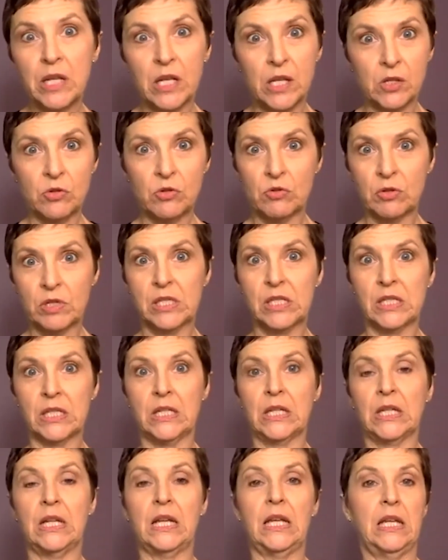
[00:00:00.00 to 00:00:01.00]

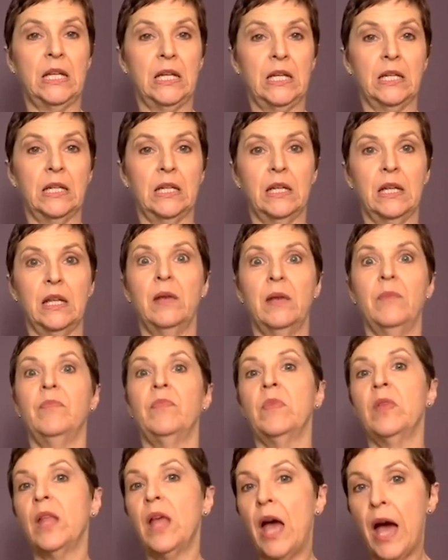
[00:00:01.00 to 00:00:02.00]
interested in
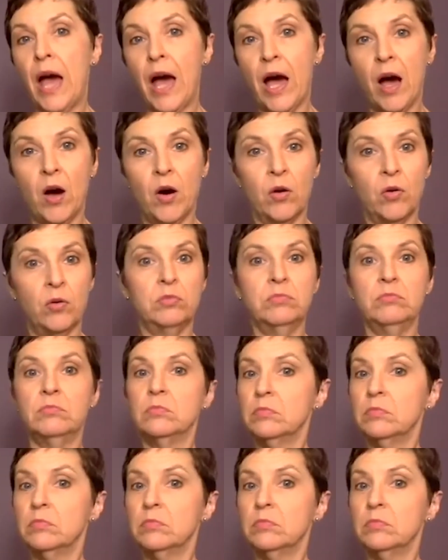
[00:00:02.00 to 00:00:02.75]
how